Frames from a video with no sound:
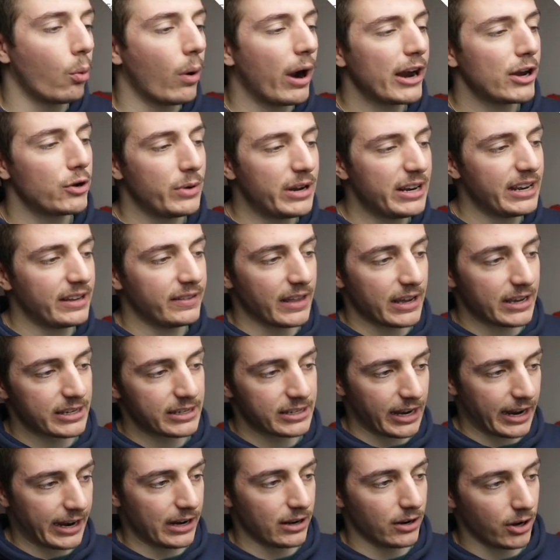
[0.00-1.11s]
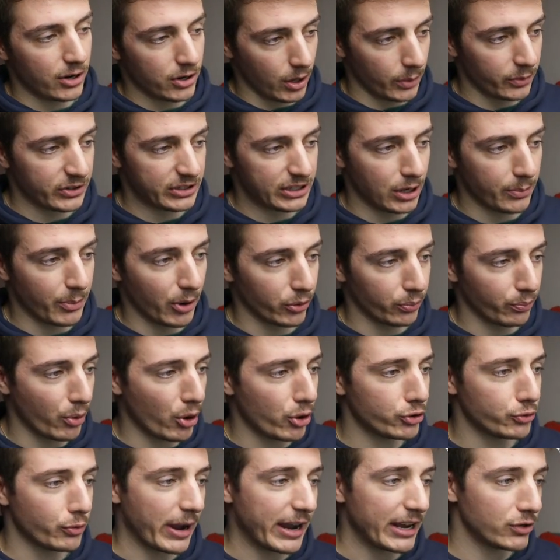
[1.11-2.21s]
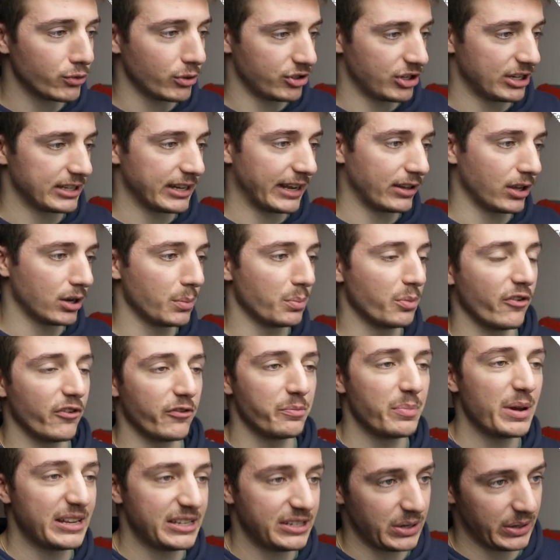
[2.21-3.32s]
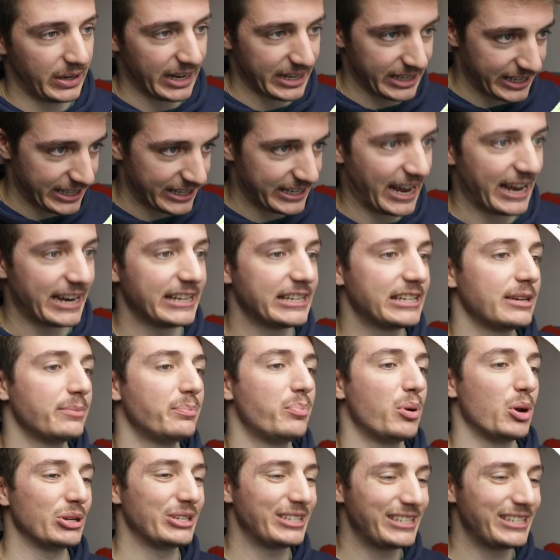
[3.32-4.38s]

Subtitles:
while reading this, I learned obviously about baud rate, which is like the number of bits you can send per